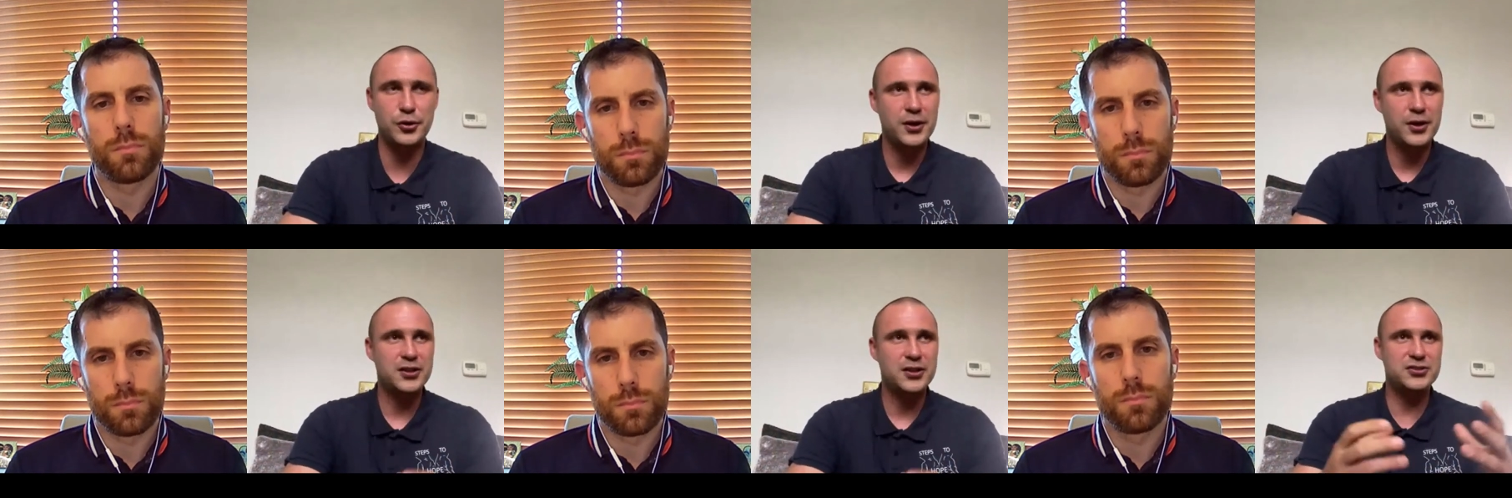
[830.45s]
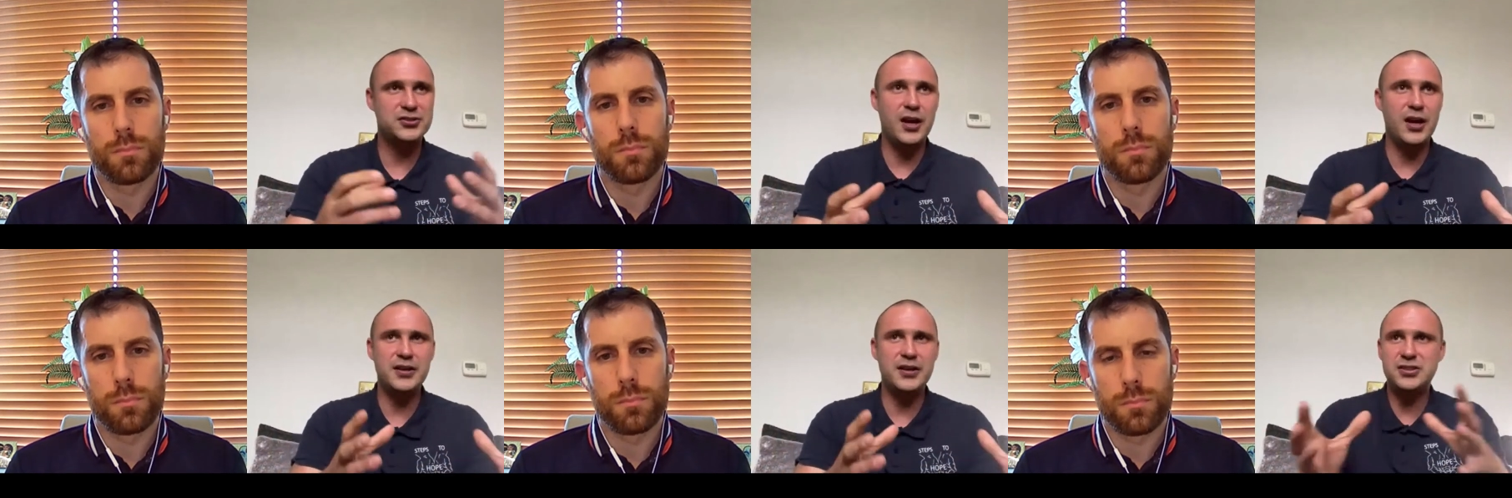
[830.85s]
Speaker 1: So
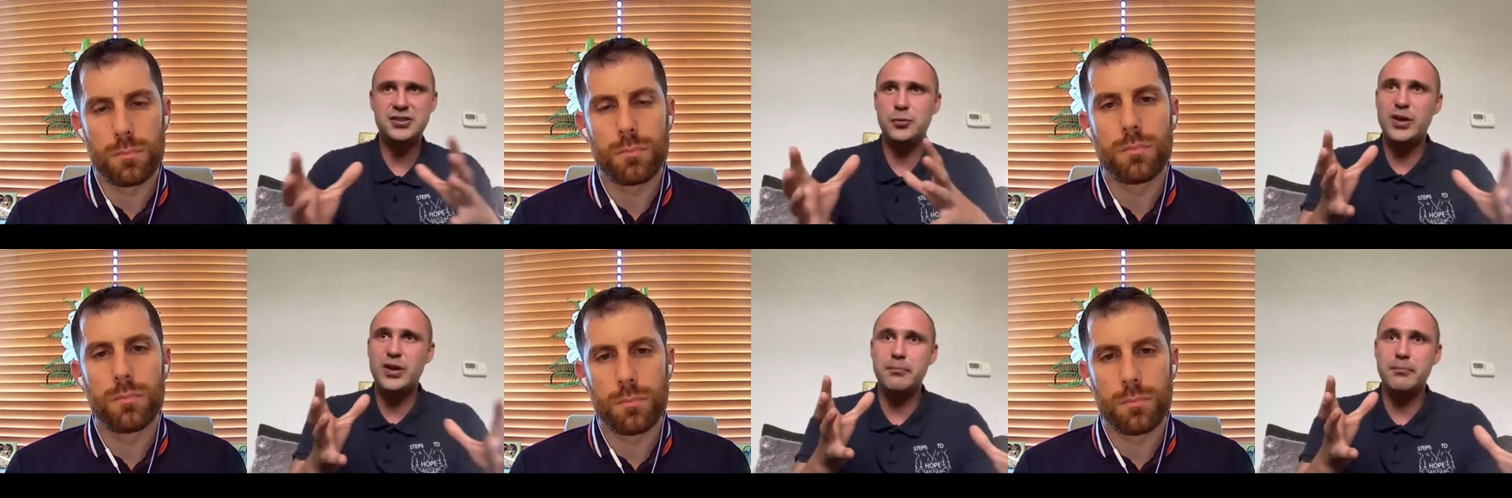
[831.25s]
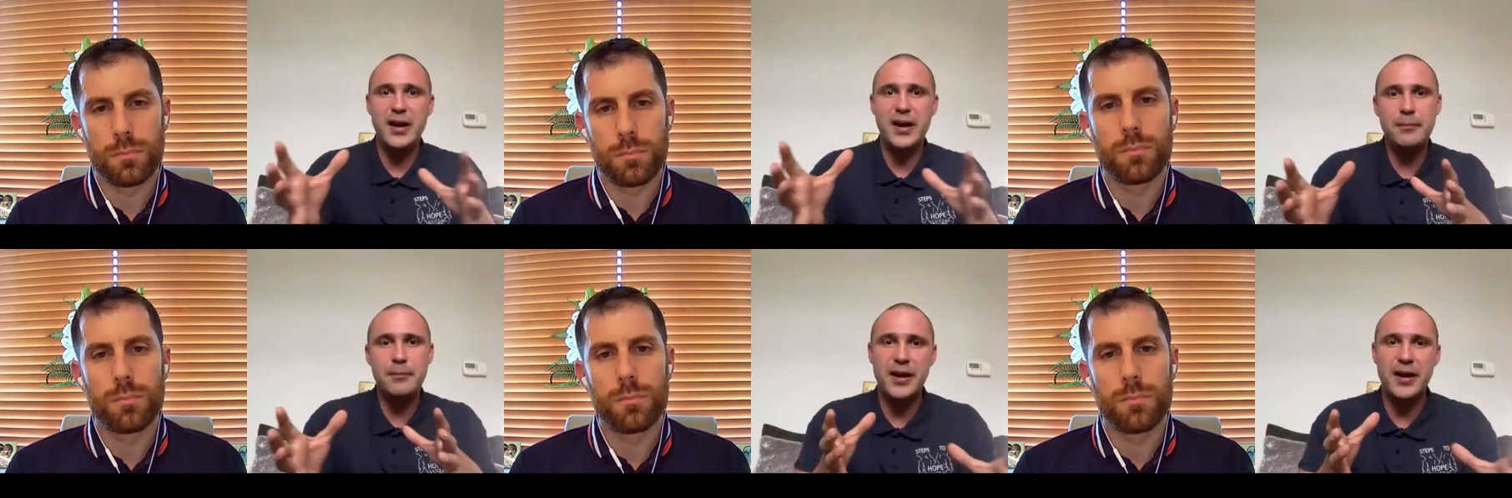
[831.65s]
starting to see
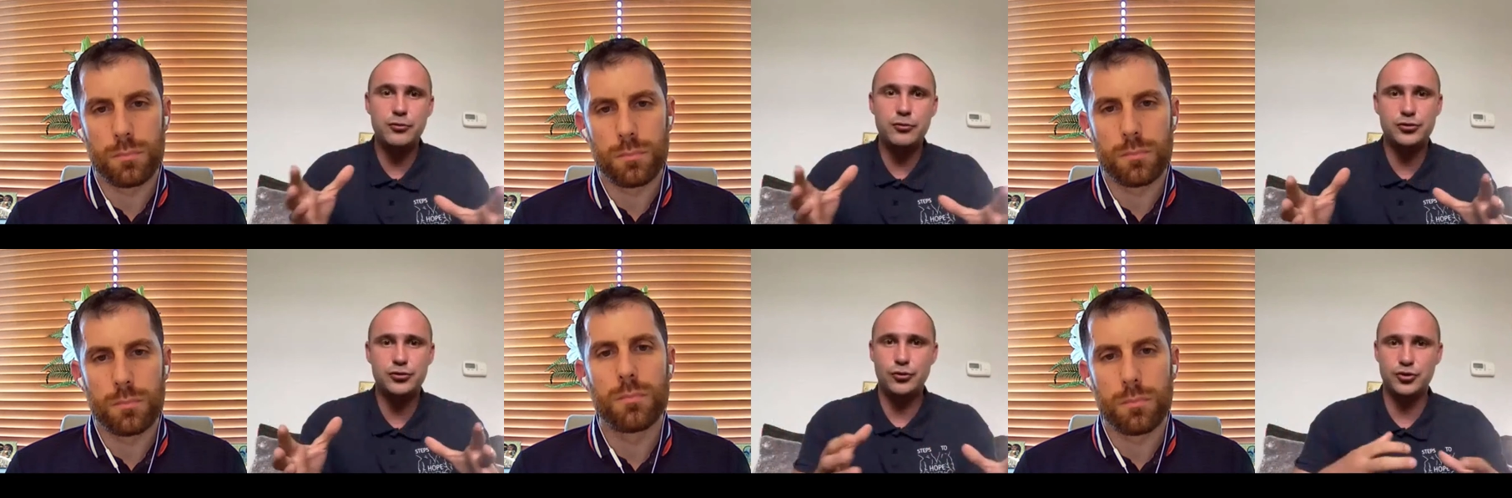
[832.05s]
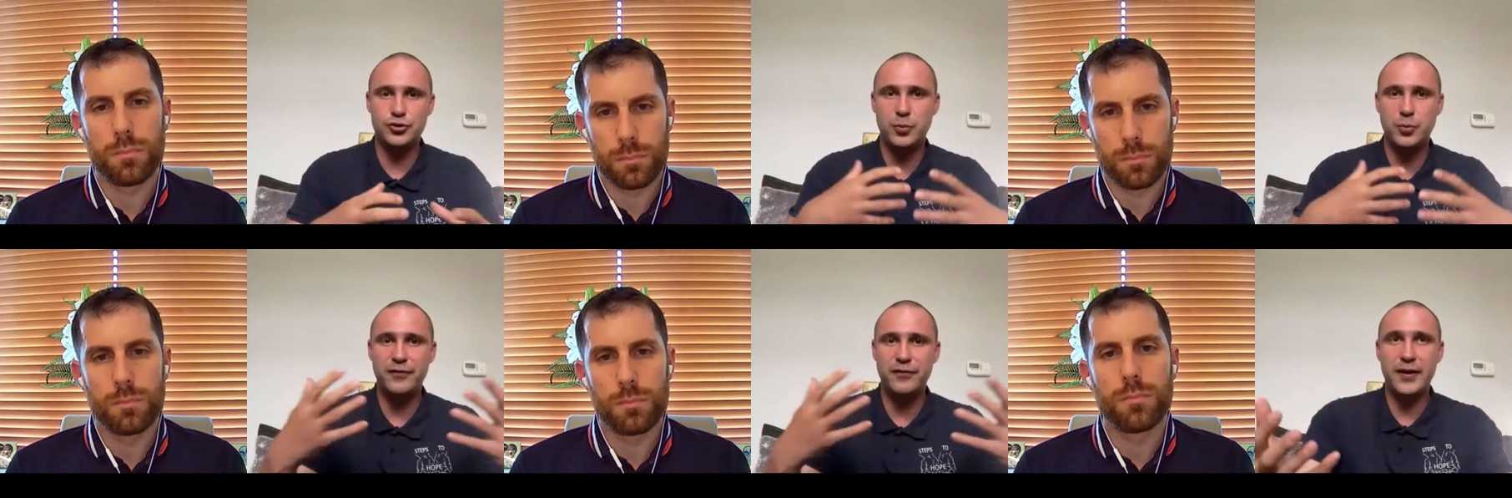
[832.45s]
wee mini
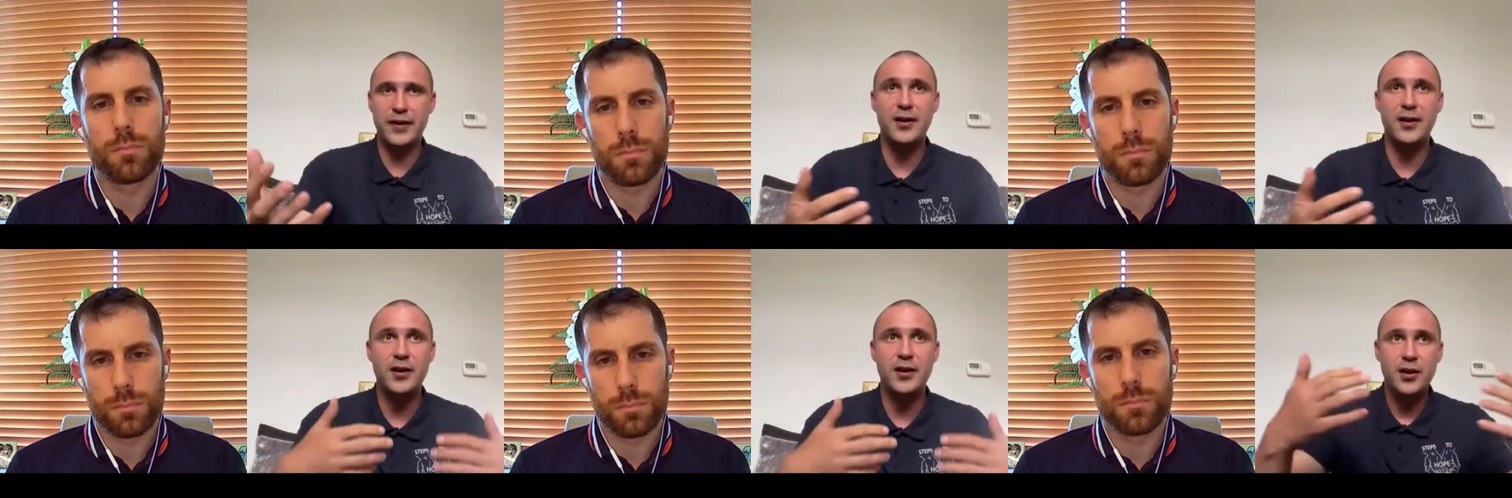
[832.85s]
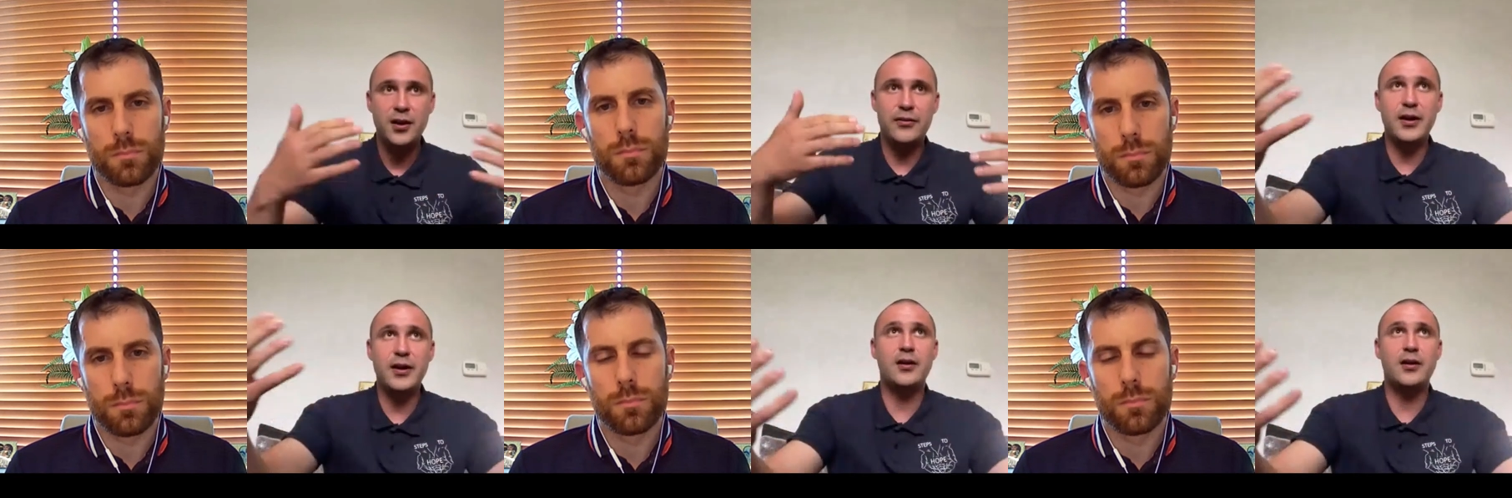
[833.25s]
milestones within
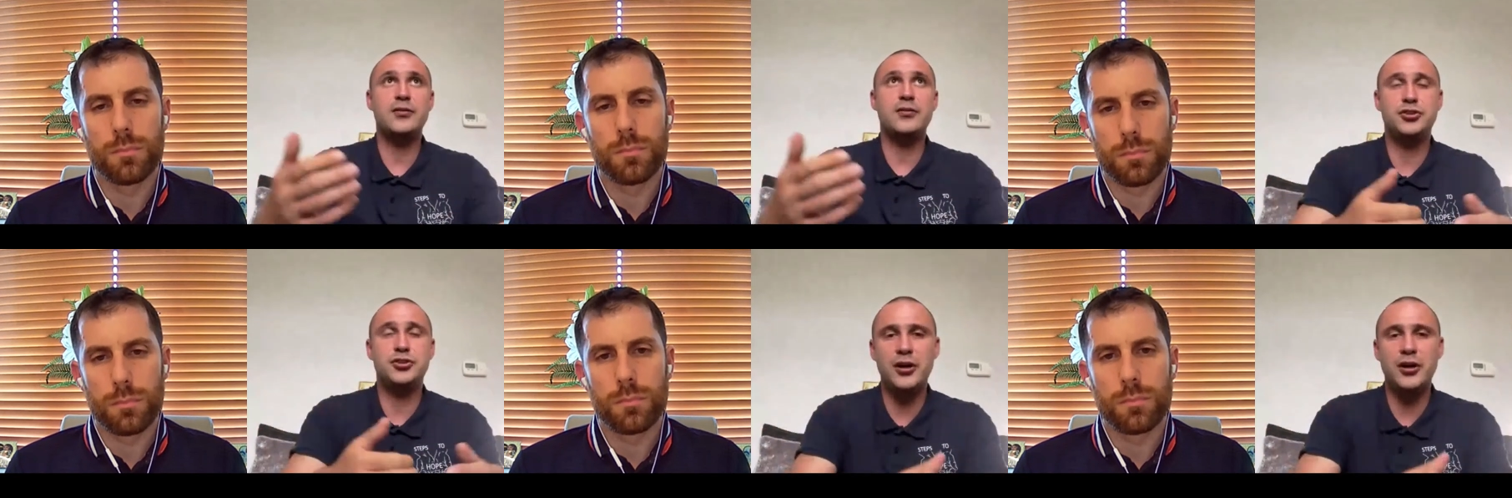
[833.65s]
their